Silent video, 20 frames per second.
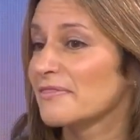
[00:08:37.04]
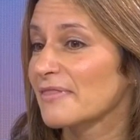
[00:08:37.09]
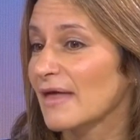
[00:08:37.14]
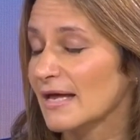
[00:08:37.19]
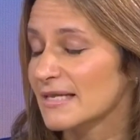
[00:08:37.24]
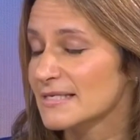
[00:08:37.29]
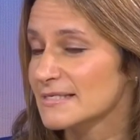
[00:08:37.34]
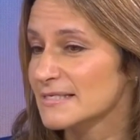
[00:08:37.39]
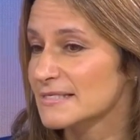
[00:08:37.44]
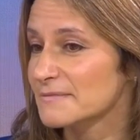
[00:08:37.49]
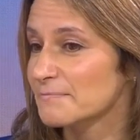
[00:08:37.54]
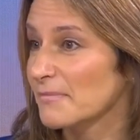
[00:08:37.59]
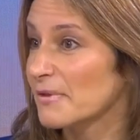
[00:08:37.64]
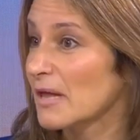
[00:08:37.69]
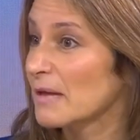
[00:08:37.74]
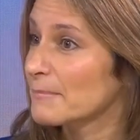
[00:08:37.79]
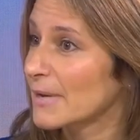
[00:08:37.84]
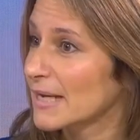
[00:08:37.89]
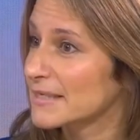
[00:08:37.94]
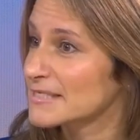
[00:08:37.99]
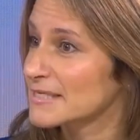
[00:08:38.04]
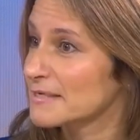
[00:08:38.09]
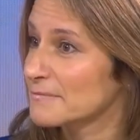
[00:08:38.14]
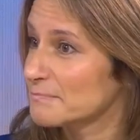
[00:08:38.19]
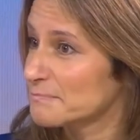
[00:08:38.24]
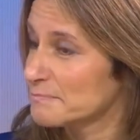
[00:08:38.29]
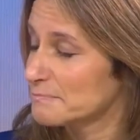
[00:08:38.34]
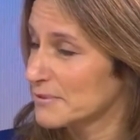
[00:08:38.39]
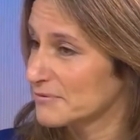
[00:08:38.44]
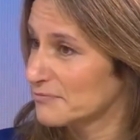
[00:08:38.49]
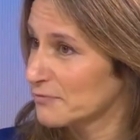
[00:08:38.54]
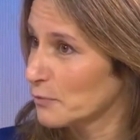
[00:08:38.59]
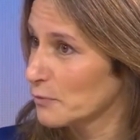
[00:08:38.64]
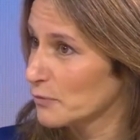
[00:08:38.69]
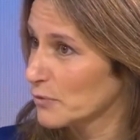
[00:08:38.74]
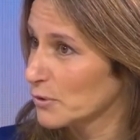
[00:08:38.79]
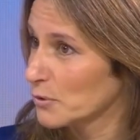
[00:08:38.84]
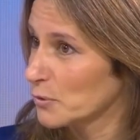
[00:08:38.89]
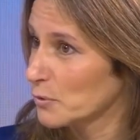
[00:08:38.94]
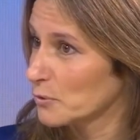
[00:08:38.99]
That is a matter
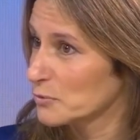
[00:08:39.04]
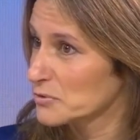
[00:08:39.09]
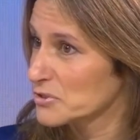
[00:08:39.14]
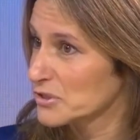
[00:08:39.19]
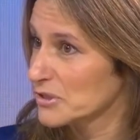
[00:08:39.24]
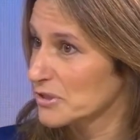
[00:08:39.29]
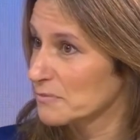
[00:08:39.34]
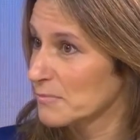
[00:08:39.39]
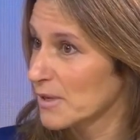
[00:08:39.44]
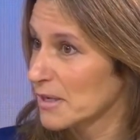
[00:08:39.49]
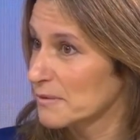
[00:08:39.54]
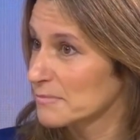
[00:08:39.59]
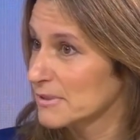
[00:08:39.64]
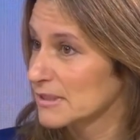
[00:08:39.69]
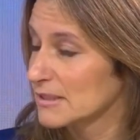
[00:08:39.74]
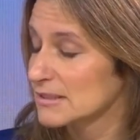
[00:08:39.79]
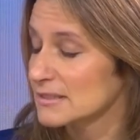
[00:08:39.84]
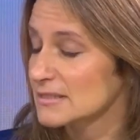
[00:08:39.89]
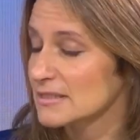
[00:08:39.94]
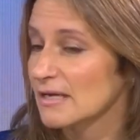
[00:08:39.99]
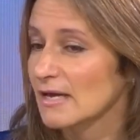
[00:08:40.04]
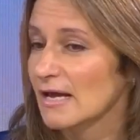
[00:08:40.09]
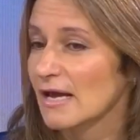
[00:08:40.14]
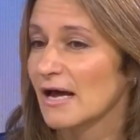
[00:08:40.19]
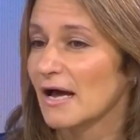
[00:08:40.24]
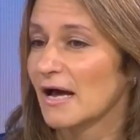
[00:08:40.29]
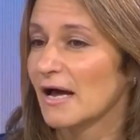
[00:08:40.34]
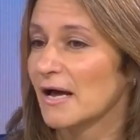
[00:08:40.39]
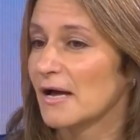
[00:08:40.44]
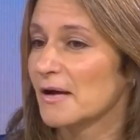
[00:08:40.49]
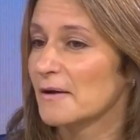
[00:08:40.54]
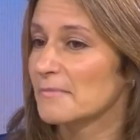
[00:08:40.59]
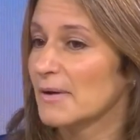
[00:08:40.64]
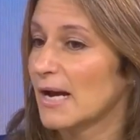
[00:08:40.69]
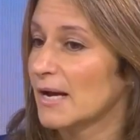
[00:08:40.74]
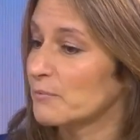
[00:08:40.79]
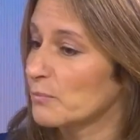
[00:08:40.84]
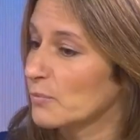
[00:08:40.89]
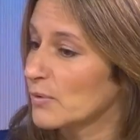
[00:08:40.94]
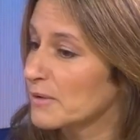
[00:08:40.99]
before the courts at the moment,
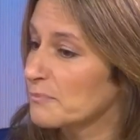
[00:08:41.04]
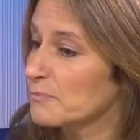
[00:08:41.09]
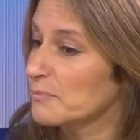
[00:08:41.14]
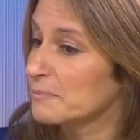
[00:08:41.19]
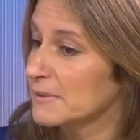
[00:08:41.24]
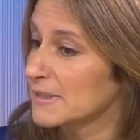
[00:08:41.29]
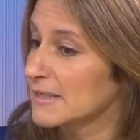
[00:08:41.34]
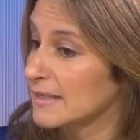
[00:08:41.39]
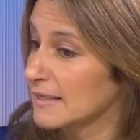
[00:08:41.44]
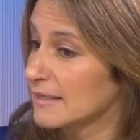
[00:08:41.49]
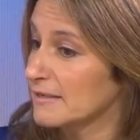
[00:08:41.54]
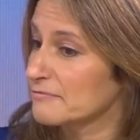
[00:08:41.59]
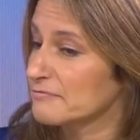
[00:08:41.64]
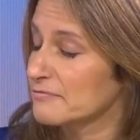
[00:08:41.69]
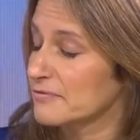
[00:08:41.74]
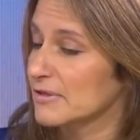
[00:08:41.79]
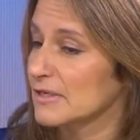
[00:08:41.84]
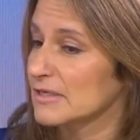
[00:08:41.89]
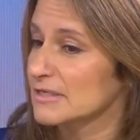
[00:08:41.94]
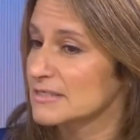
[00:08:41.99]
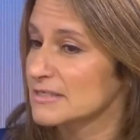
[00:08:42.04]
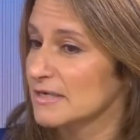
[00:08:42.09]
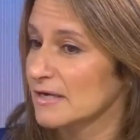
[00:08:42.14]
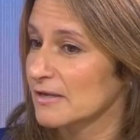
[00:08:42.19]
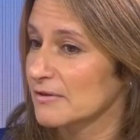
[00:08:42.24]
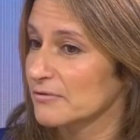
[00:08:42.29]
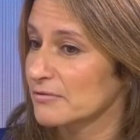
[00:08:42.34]
and we believe that